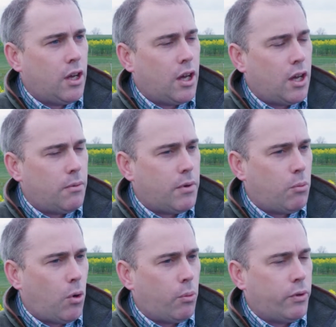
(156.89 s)

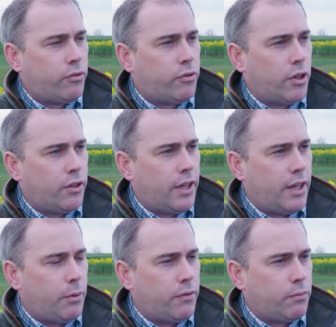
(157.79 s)
And what we've done
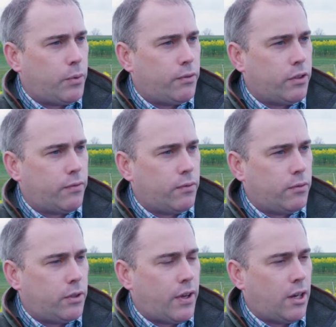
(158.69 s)
here, we've
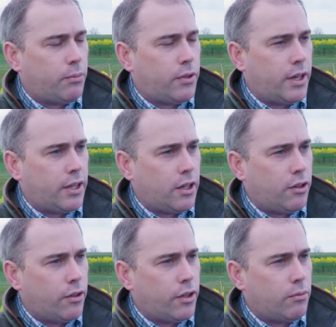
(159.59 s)
developed
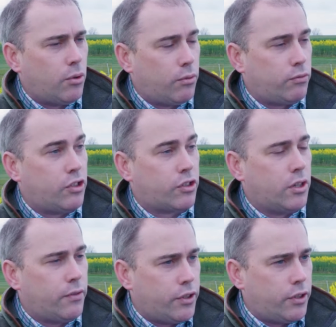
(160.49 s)

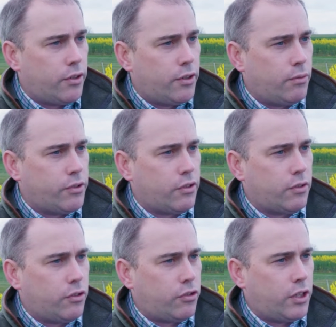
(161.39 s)
discovered another
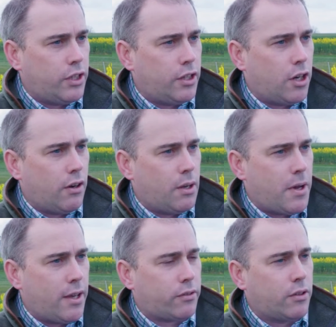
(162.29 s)
resistance gene in
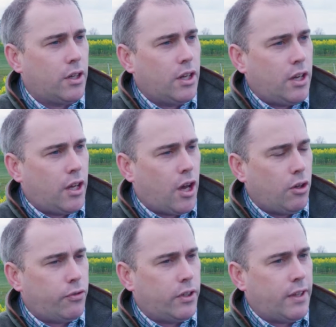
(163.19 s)
RLMS, and
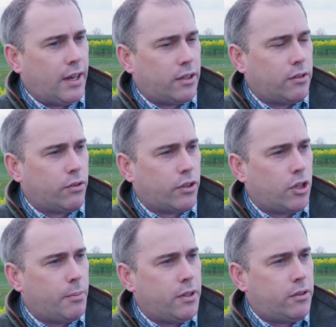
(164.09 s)
hopefully that can sort of
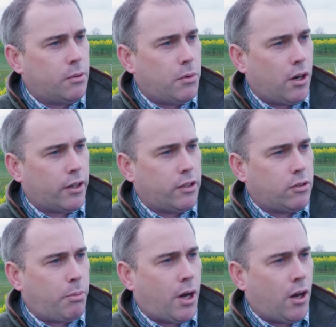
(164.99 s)
come into the market
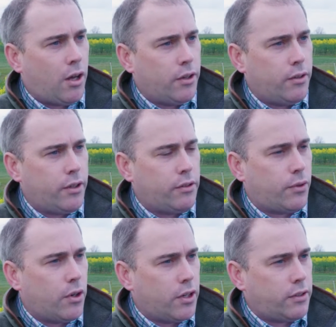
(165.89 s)
to partner these
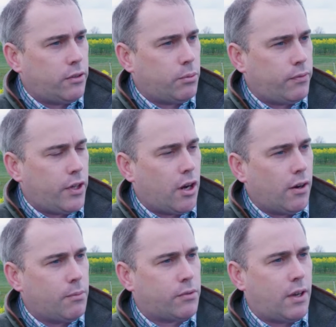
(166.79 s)
varieties with the
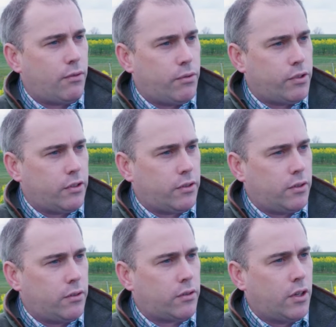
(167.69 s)
RLM7
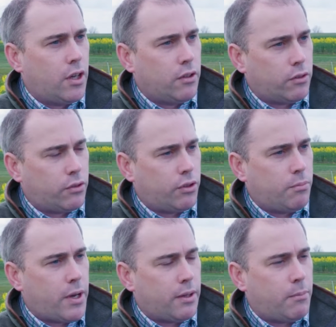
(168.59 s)
resistance to sort
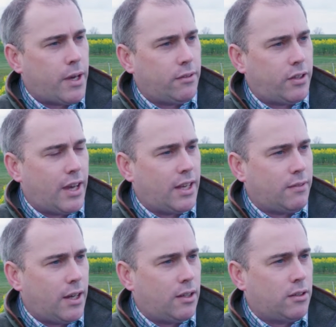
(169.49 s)
of
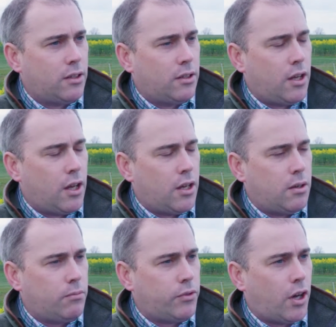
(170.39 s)
maintain that
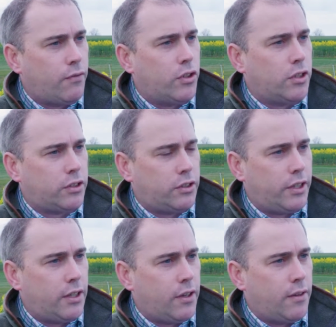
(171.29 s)

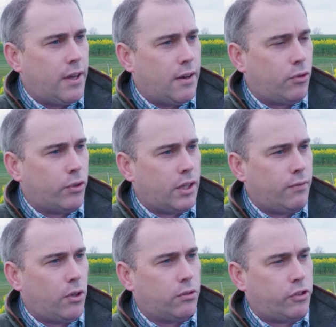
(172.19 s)
diversity and therefore
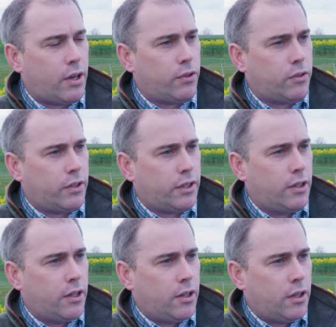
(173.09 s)
give
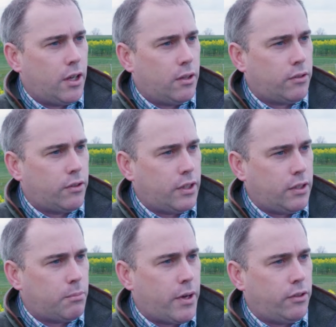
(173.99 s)
longevity to
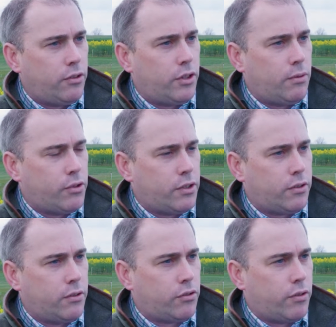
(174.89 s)
these major gene
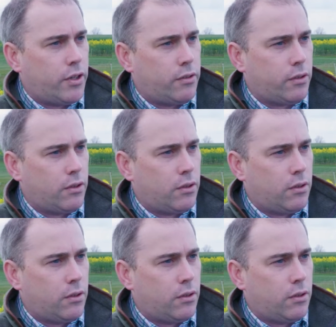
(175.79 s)
resistant strains.